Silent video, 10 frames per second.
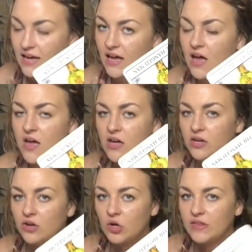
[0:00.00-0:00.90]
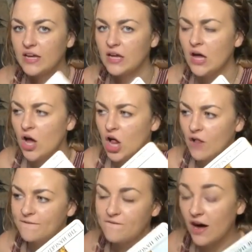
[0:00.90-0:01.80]
like, you know, they
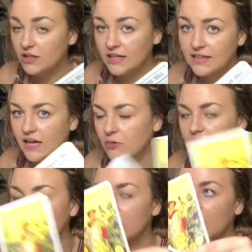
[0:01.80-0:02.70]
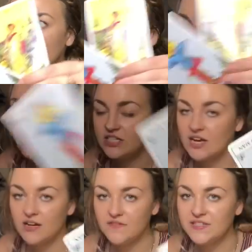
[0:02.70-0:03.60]
felt like they were doing a shit
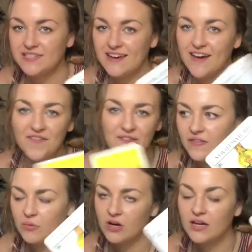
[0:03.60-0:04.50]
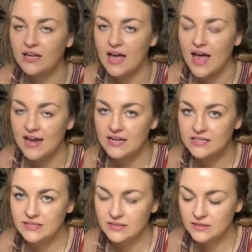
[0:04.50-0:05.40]
ton of stuff and they weren't getting
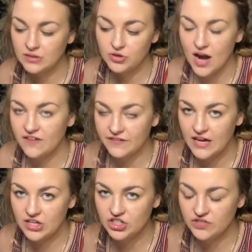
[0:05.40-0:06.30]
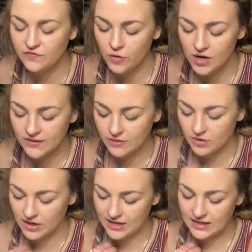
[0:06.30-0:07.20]
any gratification for it. They
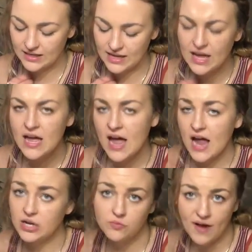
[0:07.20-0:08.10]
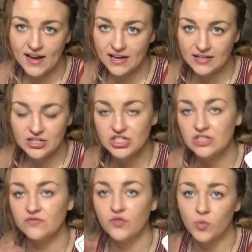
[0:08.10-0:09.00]
weren't getting like any
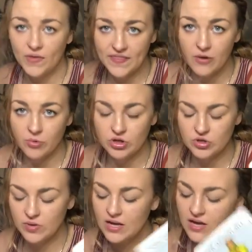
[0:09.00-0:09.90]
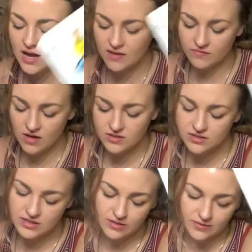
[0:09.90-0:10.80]
recognition for what they were doing, and
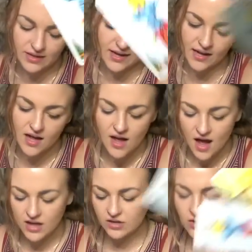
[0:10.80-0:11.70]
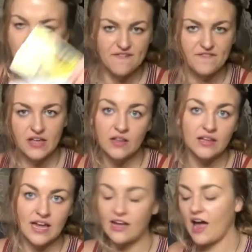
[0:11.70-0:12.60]
thus they were like, you know, I feel
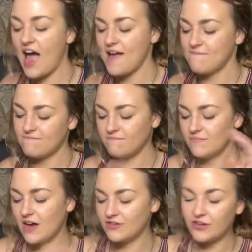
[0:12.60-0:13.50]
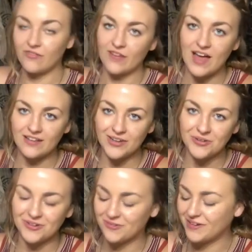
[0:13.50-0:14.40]
like I'm
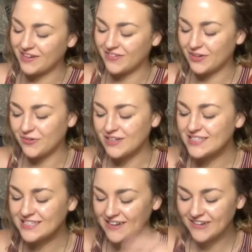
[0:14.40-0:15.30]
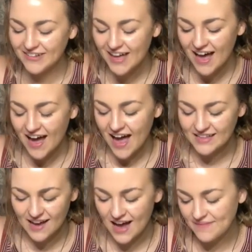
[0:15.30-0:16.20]
undervalued or whatever it was. So
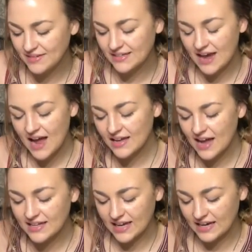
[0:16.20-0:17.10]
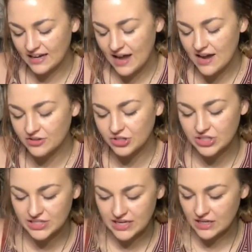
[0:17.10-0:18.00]
yeah, I mean, I get it. I
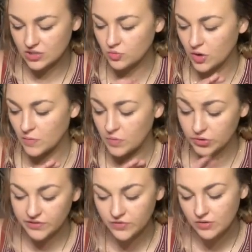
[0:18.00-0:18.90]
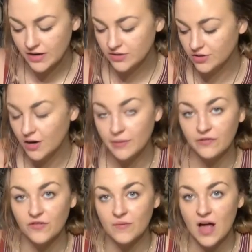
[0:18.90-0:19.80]
understand where both of you guys are
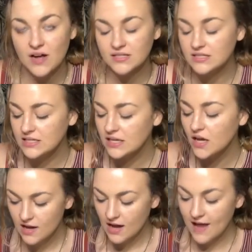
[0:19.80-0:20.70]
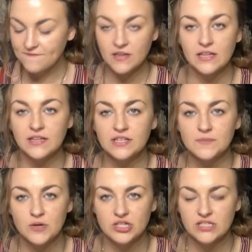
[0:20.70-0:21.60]
coming from, honestly. I feel like this
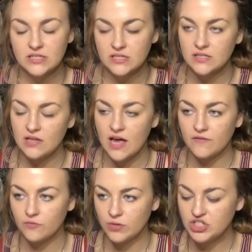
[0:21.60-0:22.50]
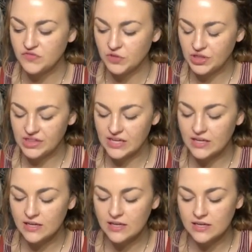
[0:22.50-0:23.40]
person does a lot of wishful
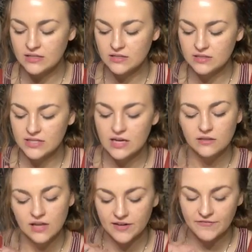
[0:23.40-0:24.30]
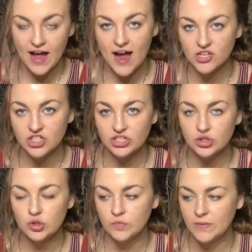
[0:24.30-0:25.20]
thinking and doesn't take a lot of action
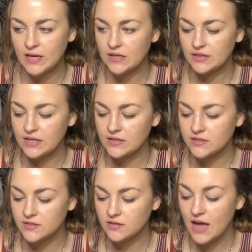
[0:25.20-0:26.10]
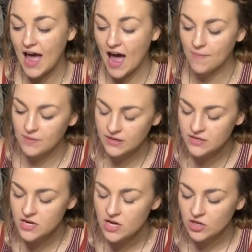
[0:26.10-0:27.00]
to make things
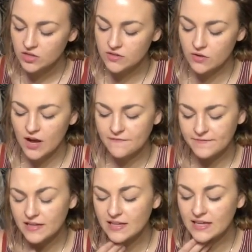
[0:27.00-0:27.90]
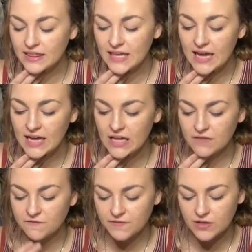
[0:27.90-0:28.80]
happen. So I feel like
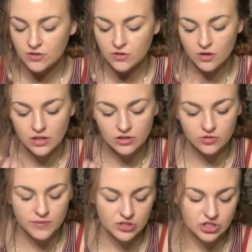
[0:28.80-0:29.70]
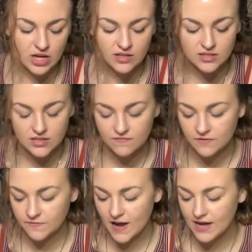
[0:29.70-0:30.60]
they feel a little bit jealous of the
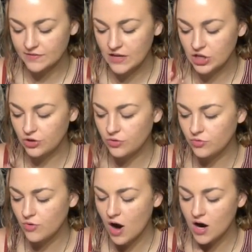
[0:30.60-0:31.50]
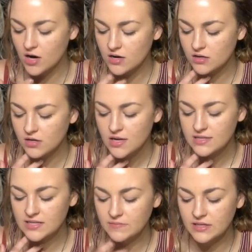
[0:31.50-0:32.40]
fact that you are
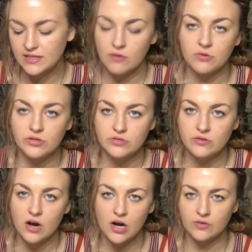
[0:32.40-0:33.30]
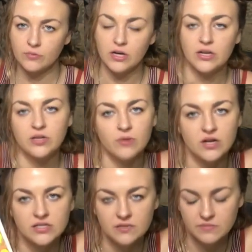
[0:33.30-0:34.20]
somebody that will do the hard work. You
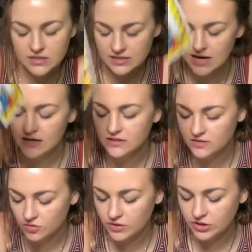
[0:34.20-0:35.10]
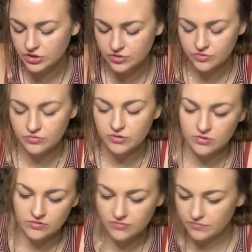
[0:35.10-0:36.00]
are somebody that is going to, you
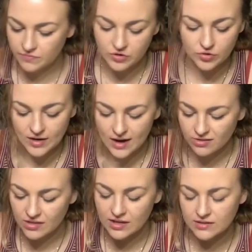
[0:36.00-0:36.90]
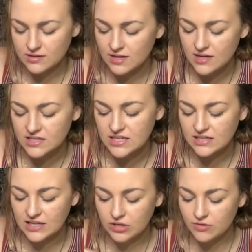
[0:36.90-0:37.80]
know, create things. And like I said,
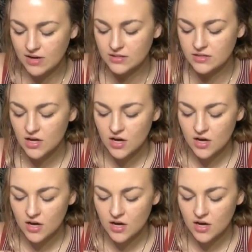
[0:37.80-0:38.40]
like you guys